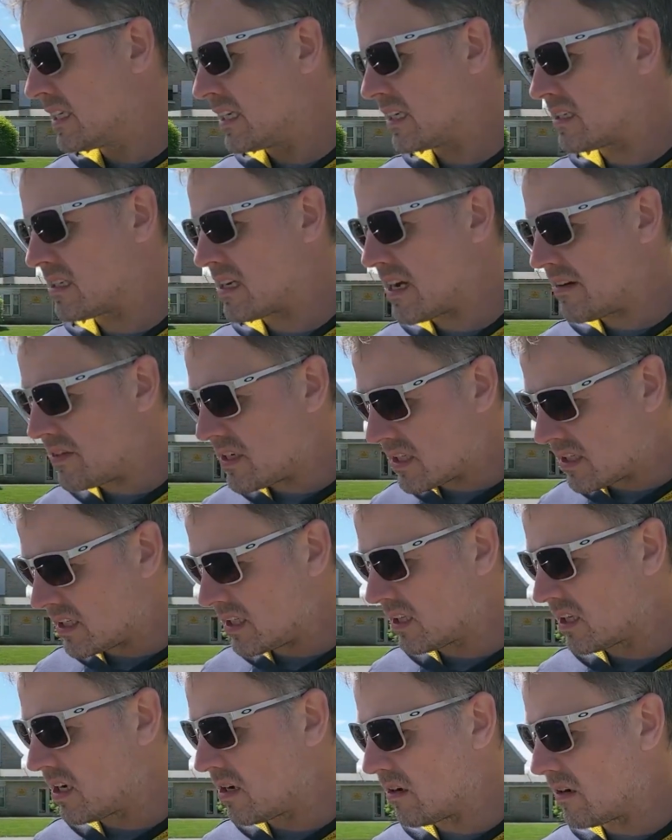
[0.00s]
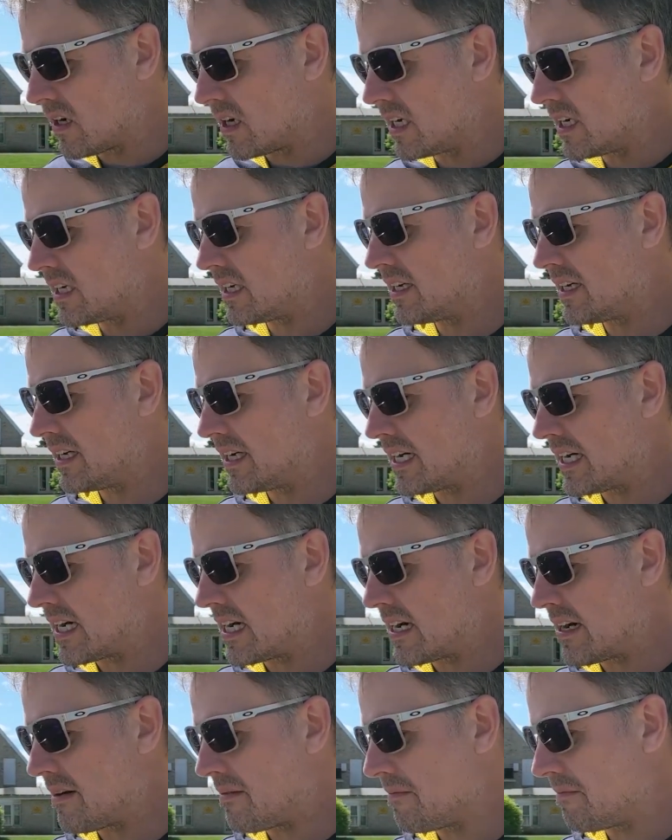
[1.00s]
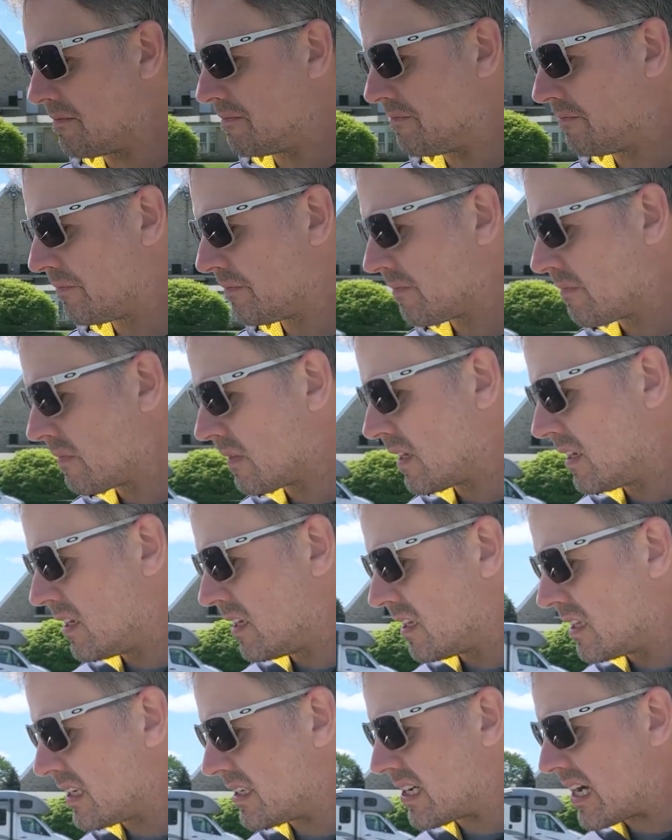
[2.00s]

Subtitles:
It's obviously lowered. The